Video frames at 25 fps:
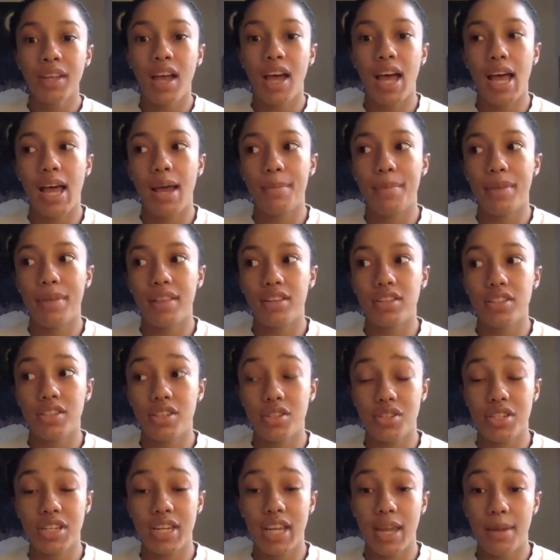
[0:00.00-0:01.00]
And then
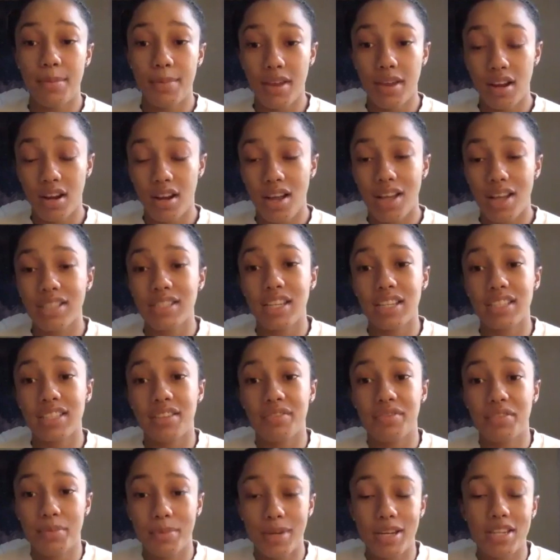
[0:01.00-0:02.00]
she gave me her contact
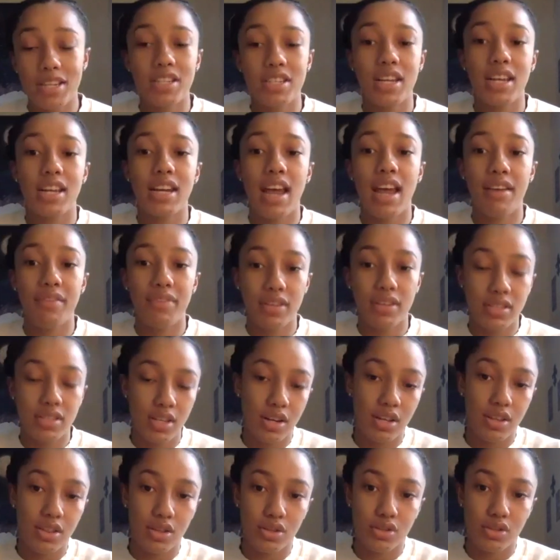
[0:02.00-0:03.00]
information. I
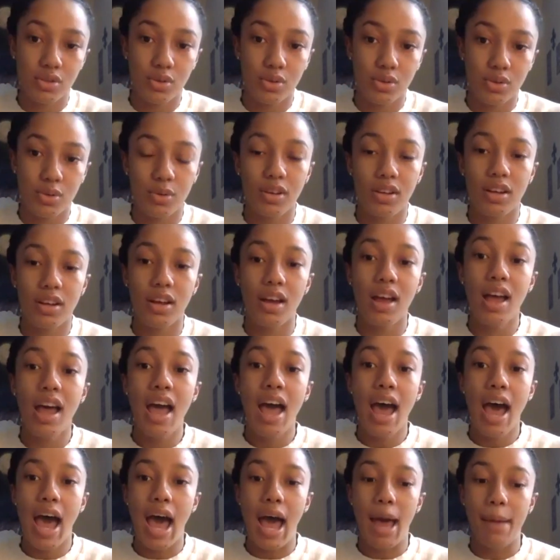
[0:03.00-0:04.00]
visited the school.
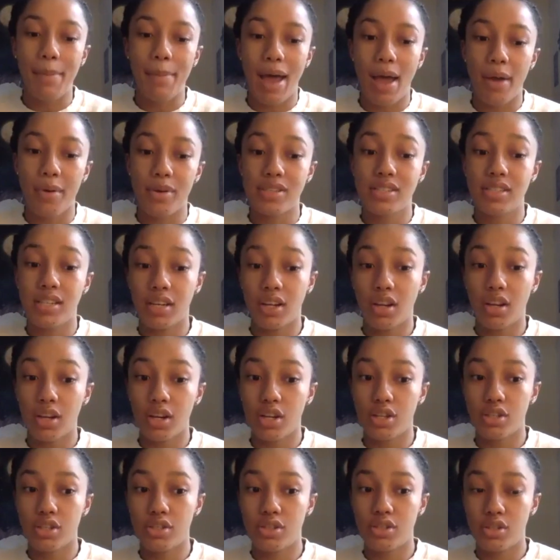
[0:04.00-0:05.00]
I was took
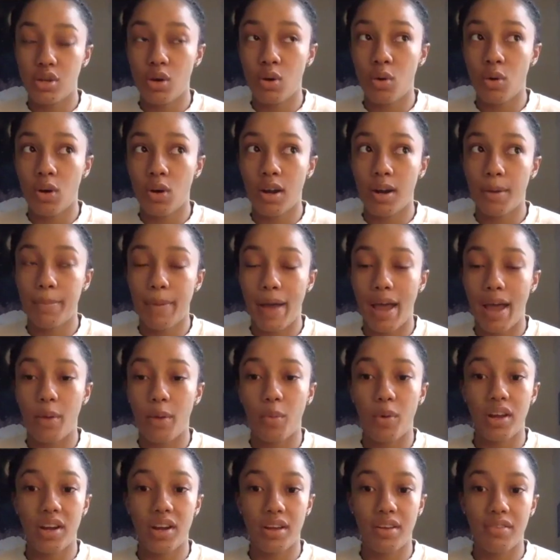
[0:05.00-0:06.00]
on a tour by
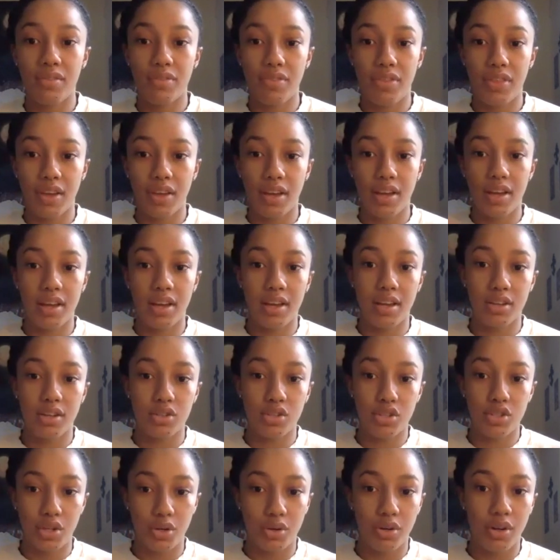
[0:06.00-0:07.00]
one of the
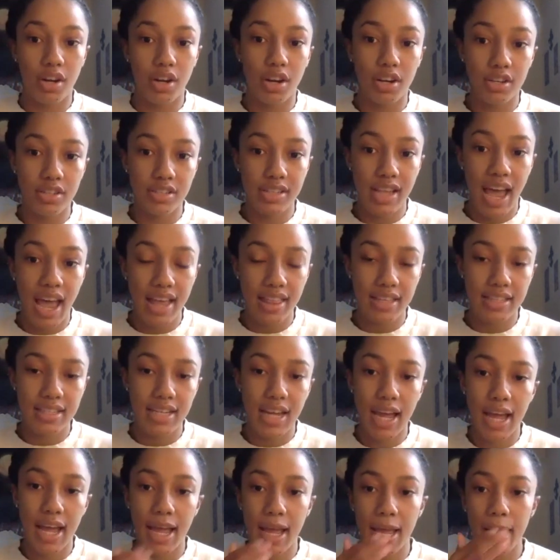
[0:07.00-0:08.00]
juniors at the
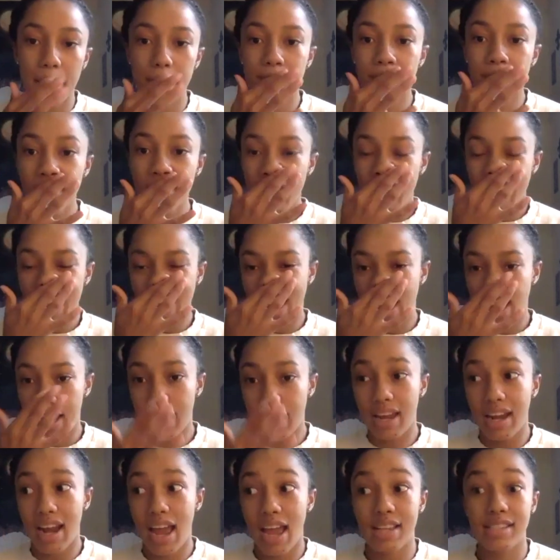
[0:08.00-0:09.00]
time,
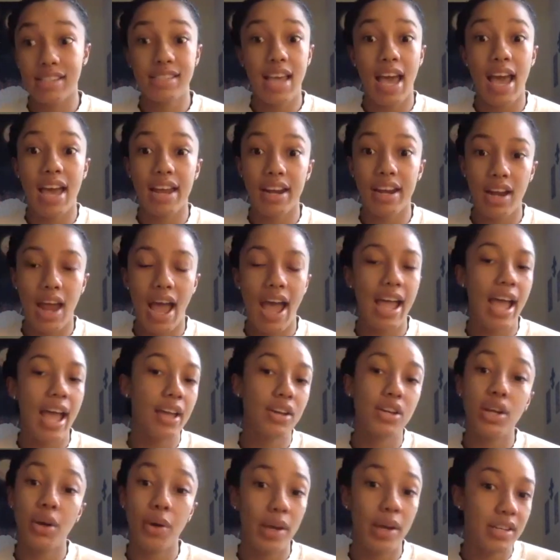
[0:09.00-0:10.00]
and I sat in. I
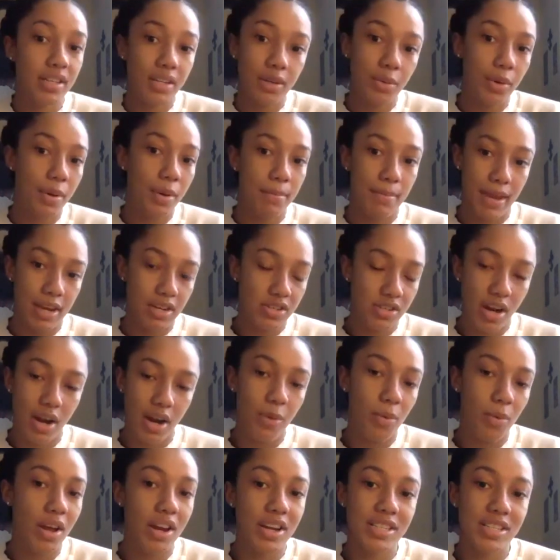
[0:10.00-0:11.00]
had no idea what major
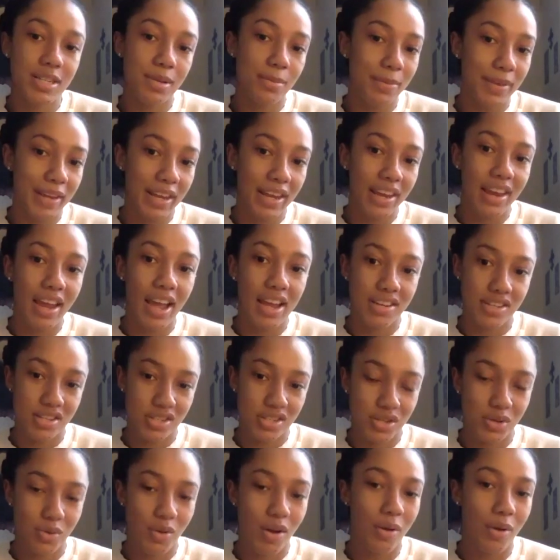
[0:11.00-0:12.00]
I wanted to be. I
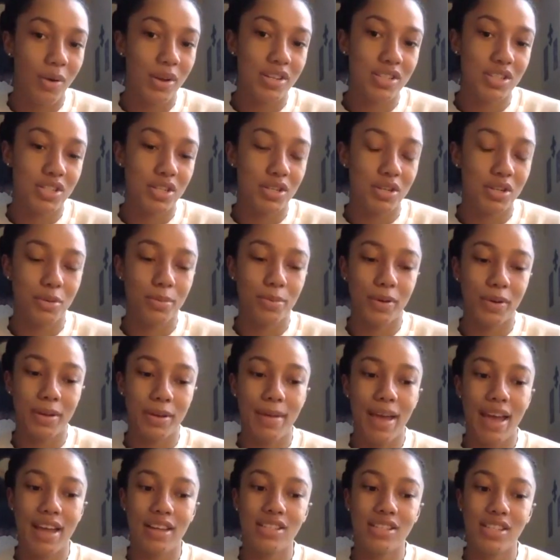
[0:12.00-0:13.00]
just knew I wanted to do
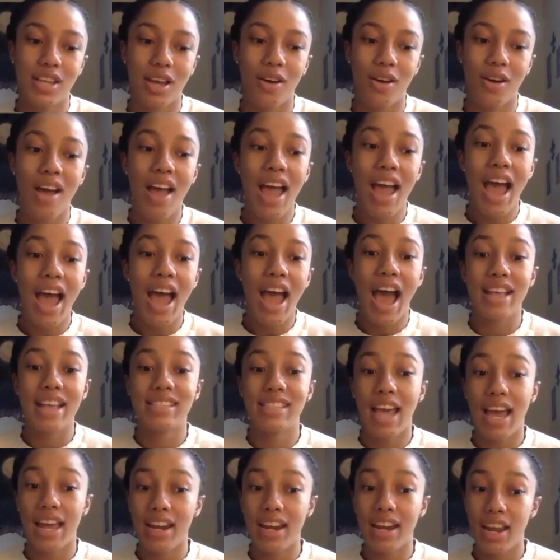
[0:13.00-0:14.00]
pre-med. So
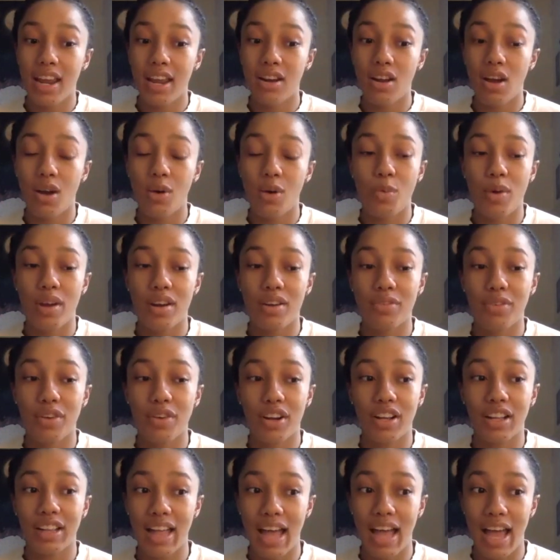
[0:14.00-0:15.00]
I sat in on one of
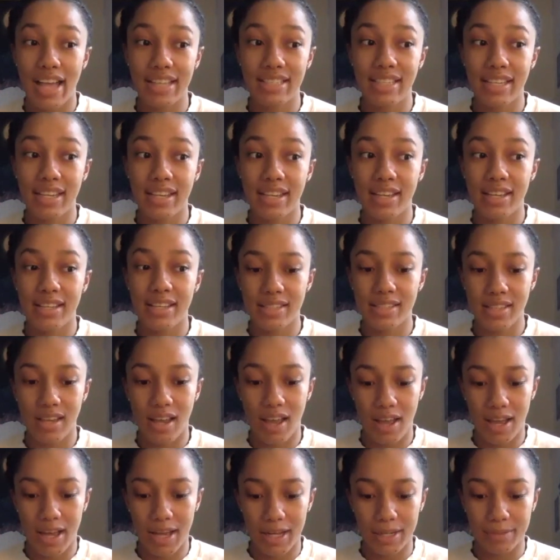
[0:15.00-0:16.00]
her classes.
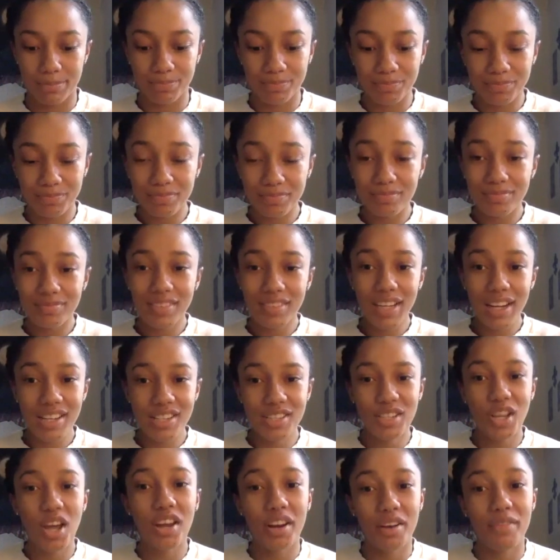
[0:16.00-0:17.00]

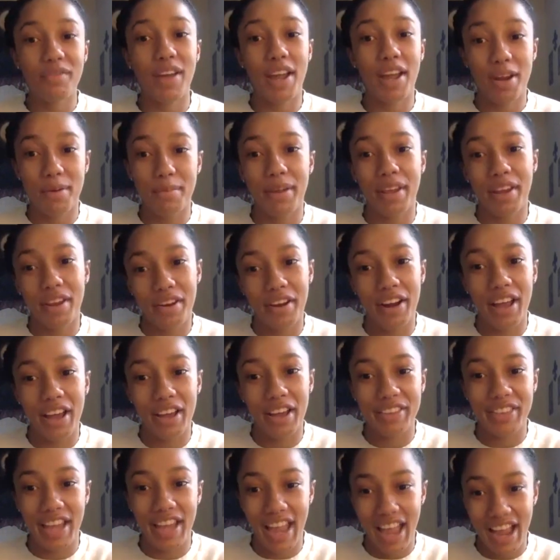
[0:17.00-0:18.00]
It's called Environment and
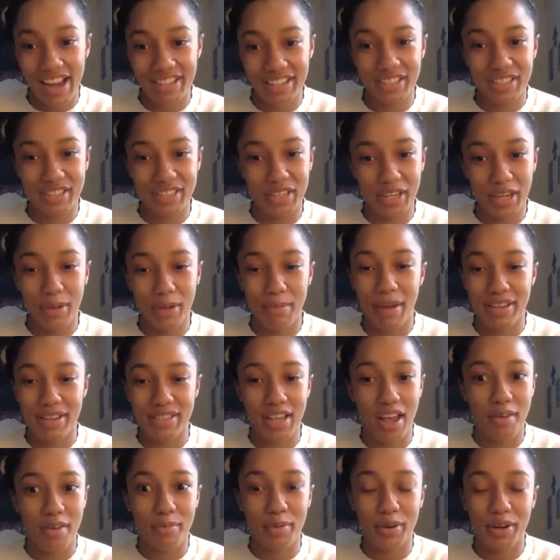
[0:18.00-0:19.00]
Health. I actually took it my
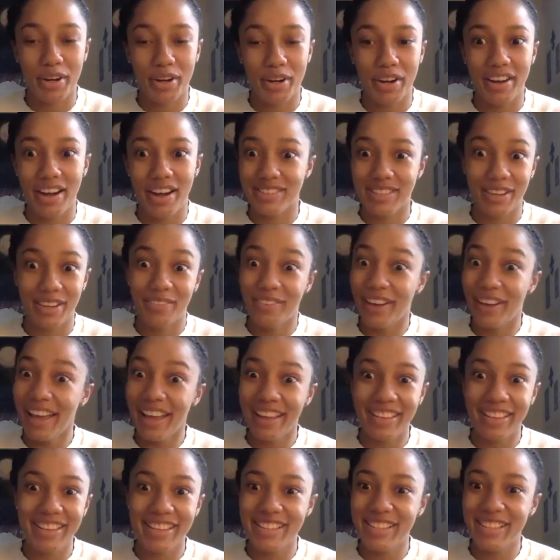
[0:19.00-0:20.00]
sophomore year, and I was like,
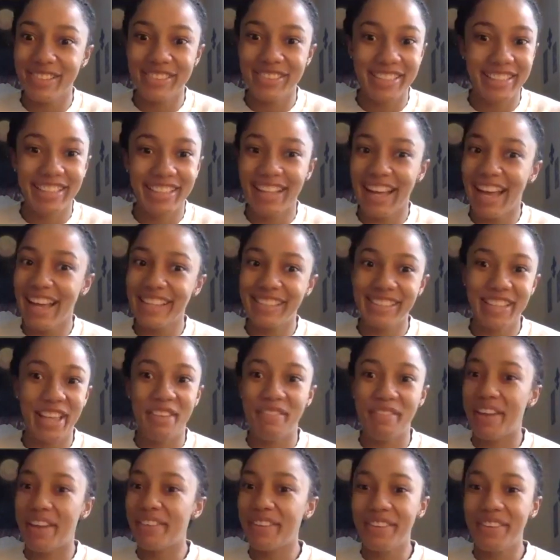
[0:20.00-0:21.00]
wow, this was the class
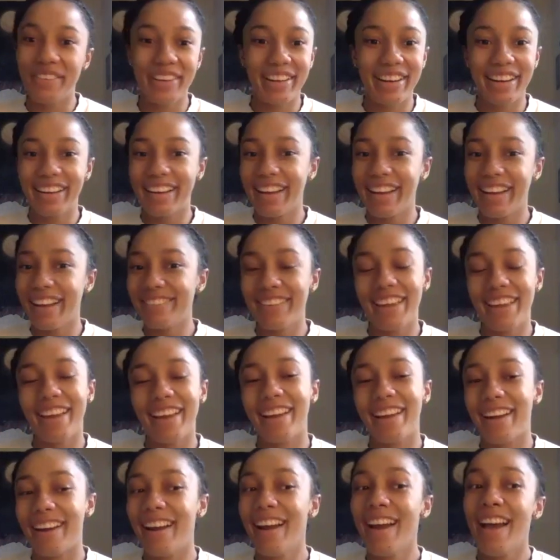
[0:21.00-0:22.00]
that made me want to come
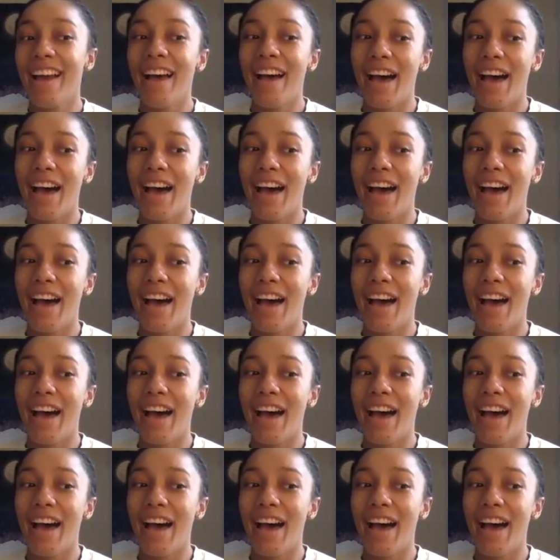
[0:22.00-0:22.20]
here.